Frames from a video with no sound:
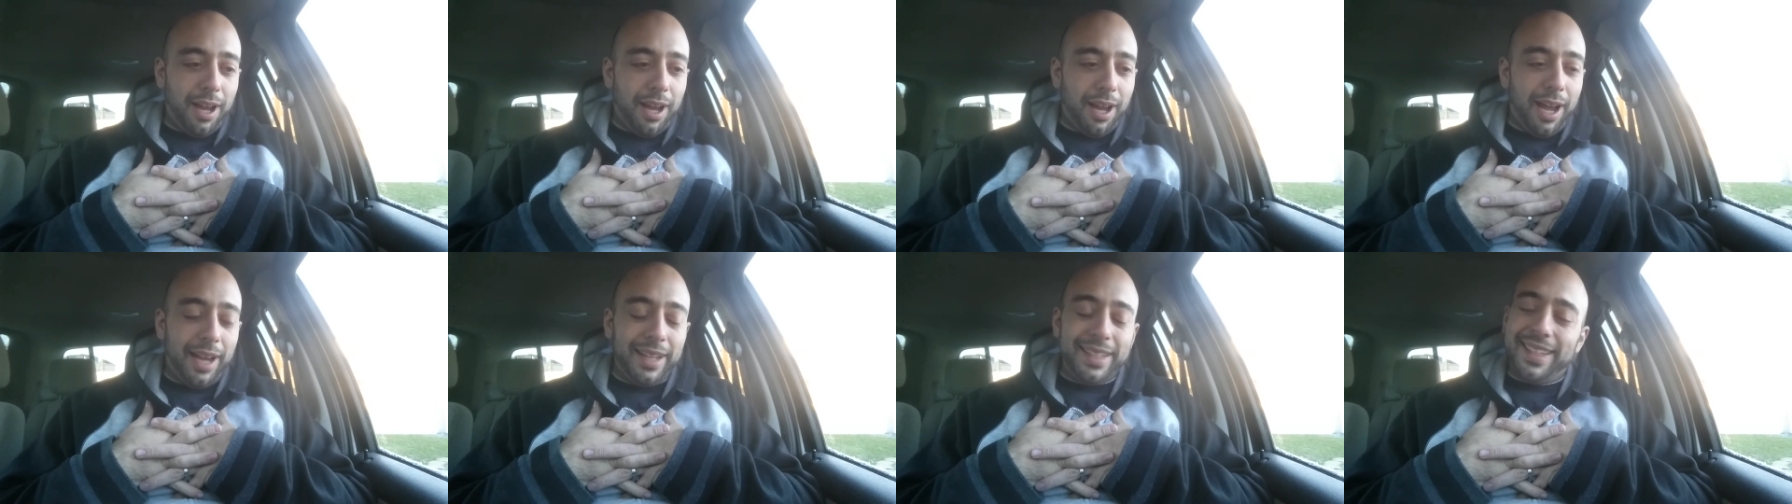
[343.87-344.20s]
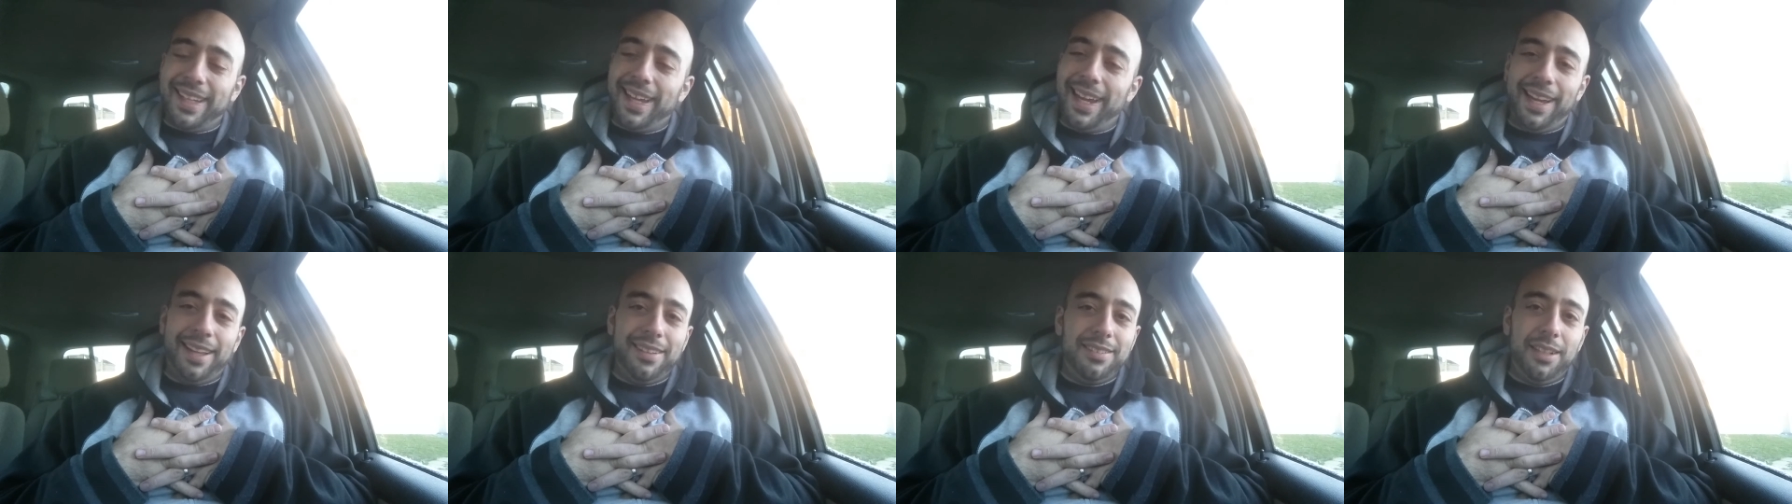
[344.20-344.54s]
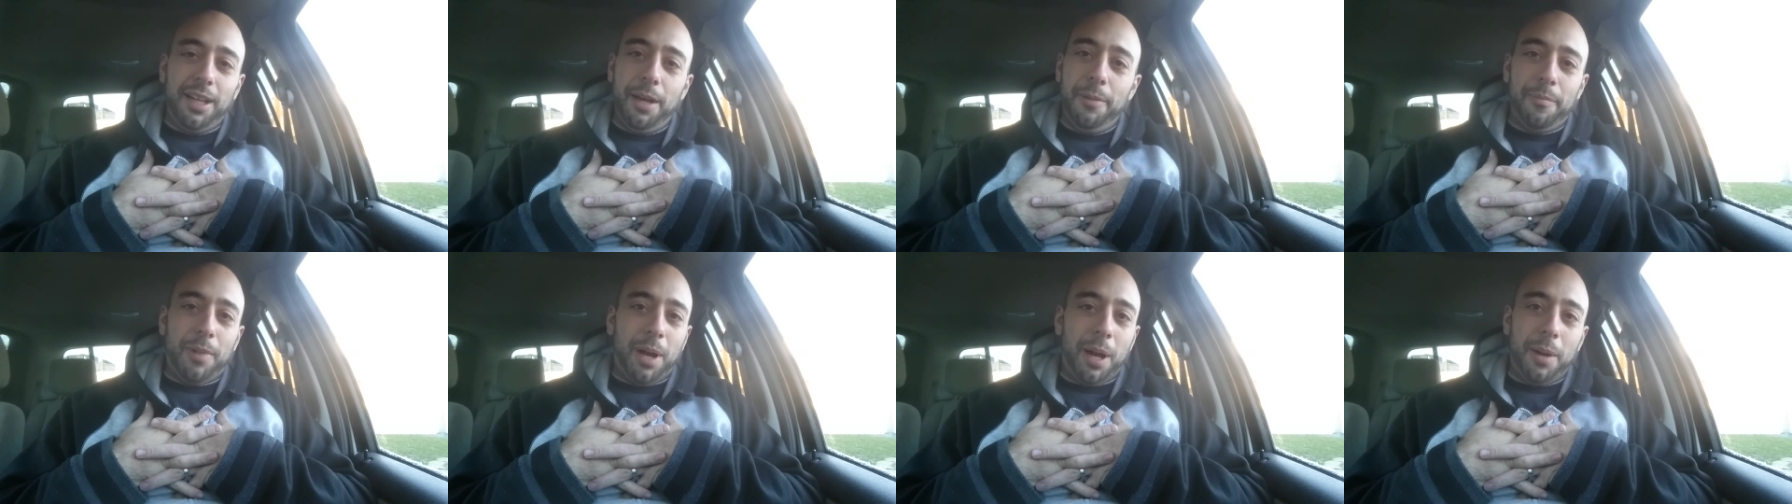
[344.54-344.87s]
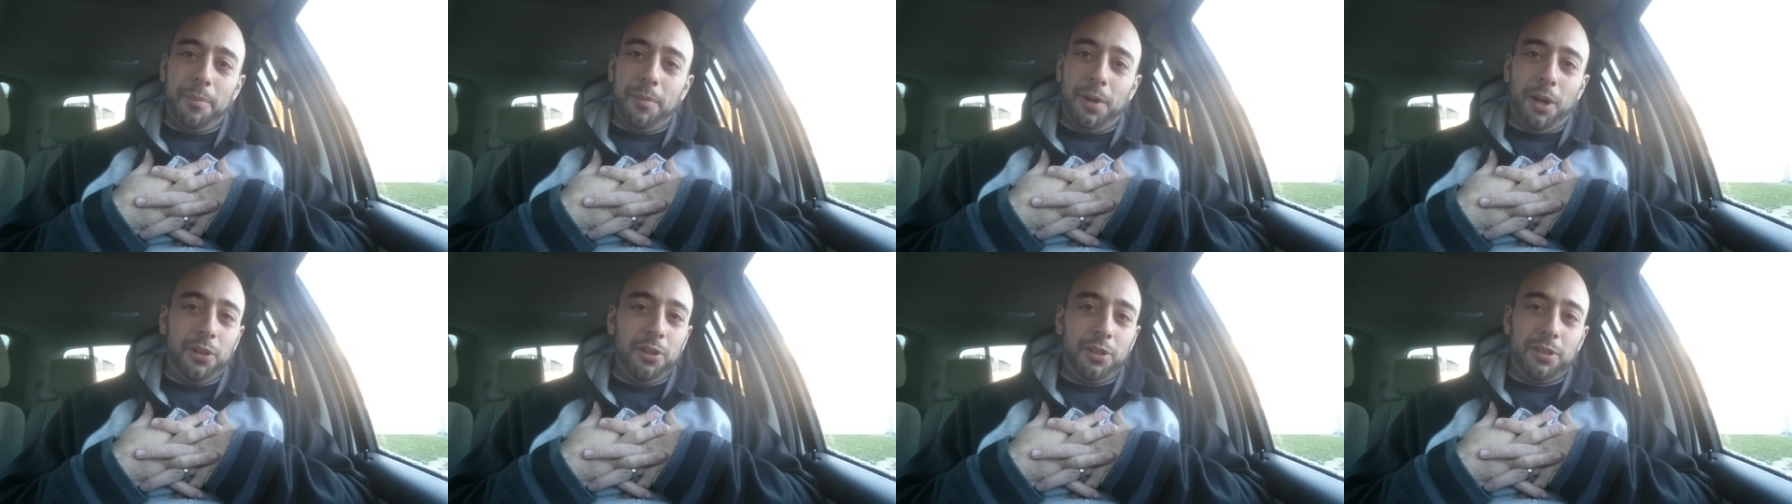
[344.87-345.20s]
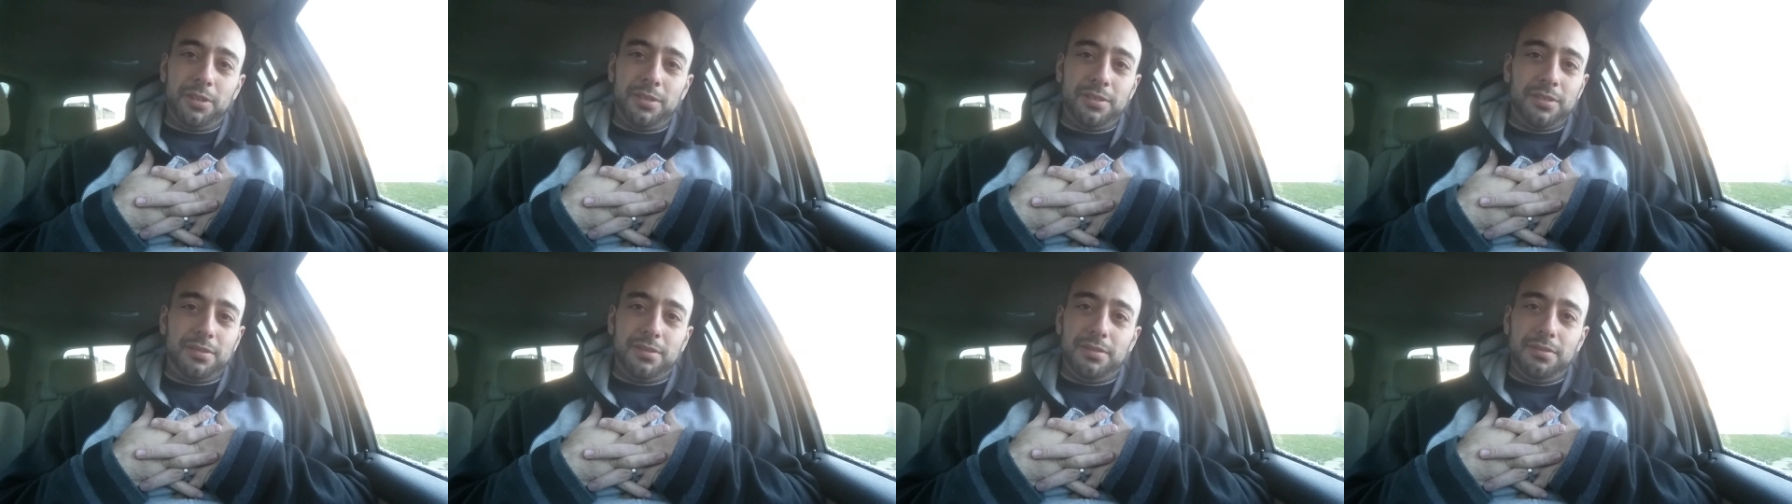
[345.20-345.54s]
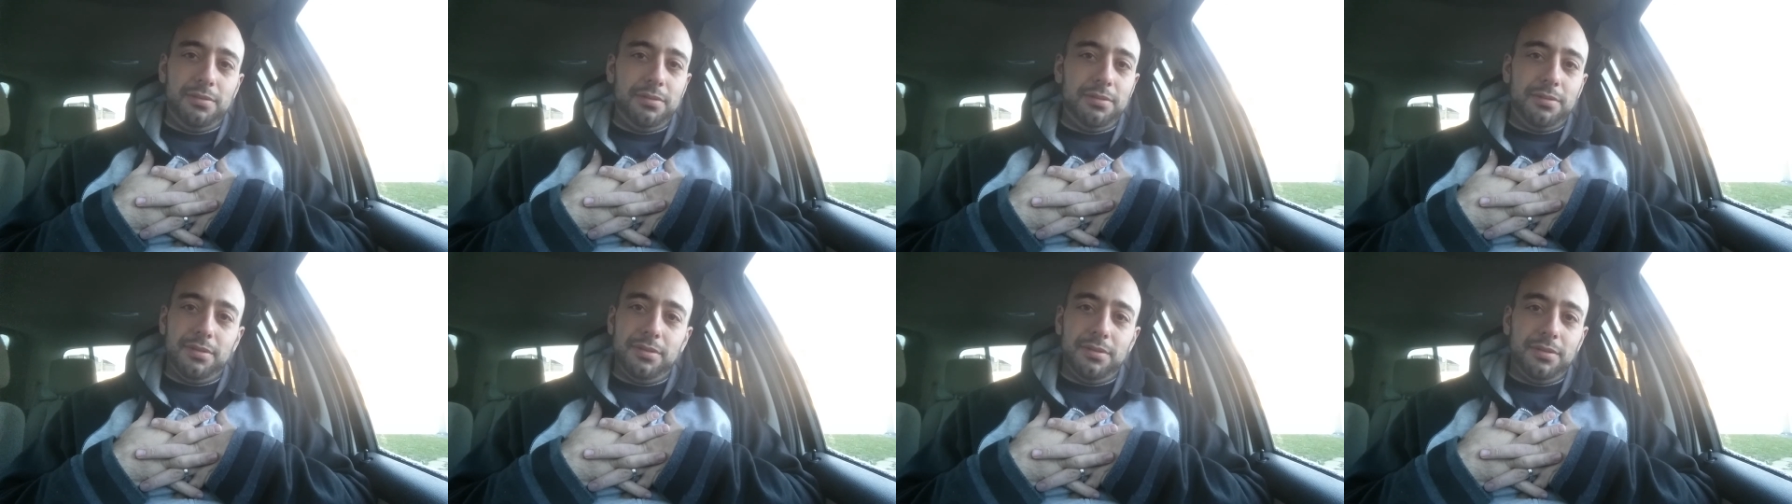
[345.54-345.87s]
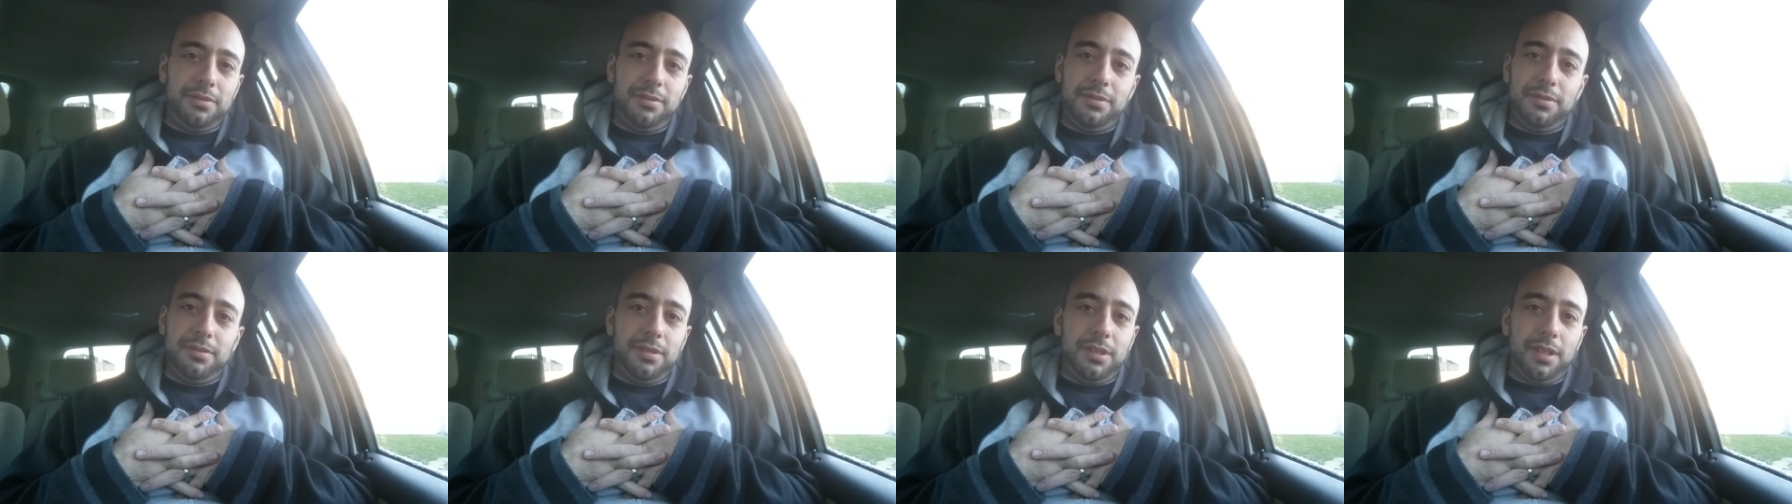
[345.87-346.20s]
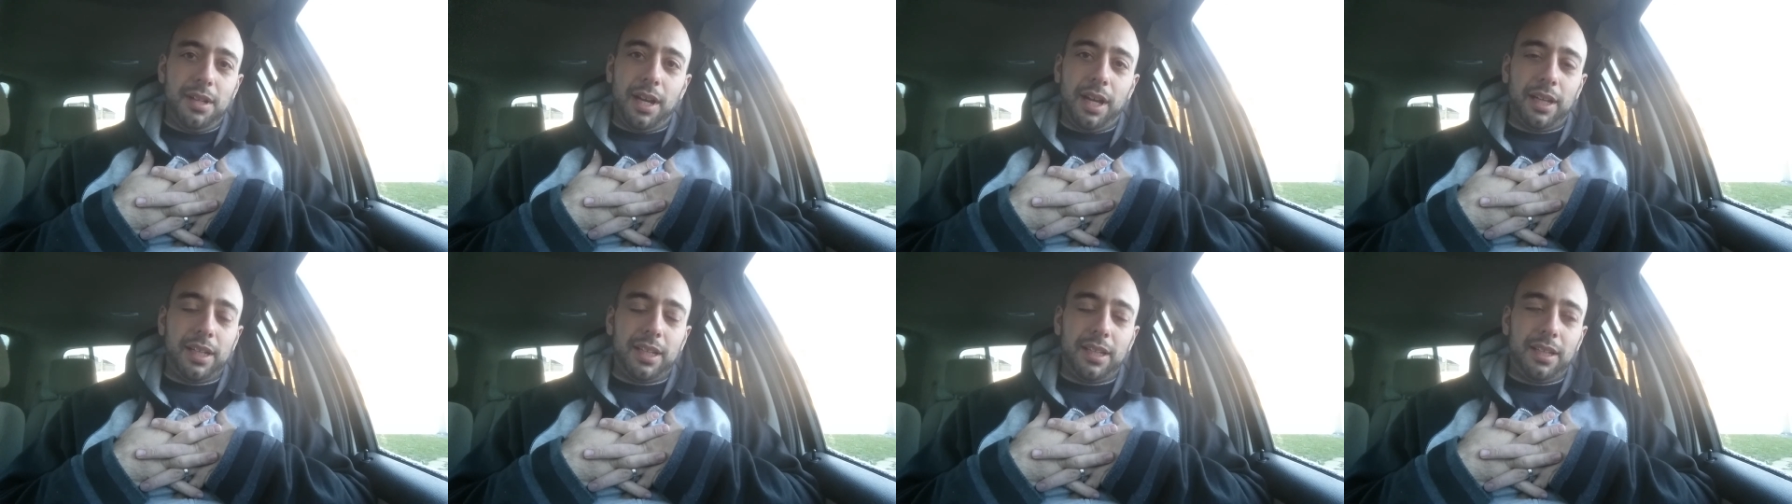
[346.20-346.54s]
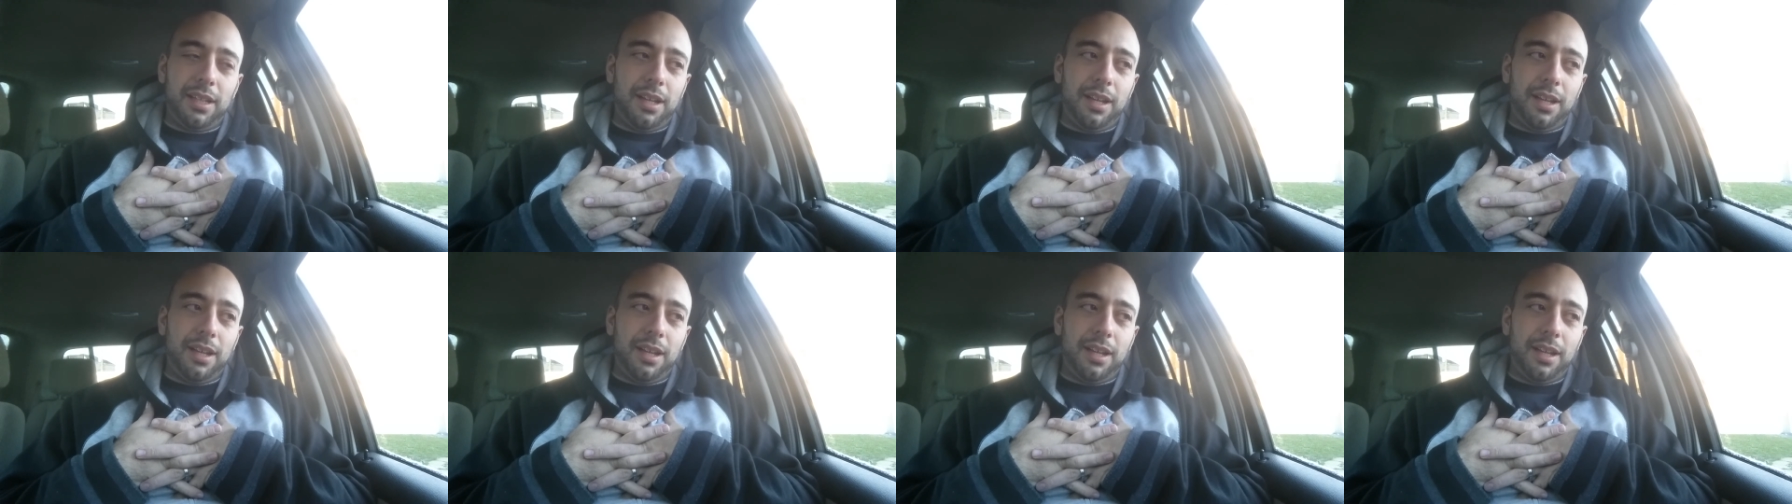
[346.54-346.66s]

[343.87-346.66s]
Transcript: I can't let my mother, I,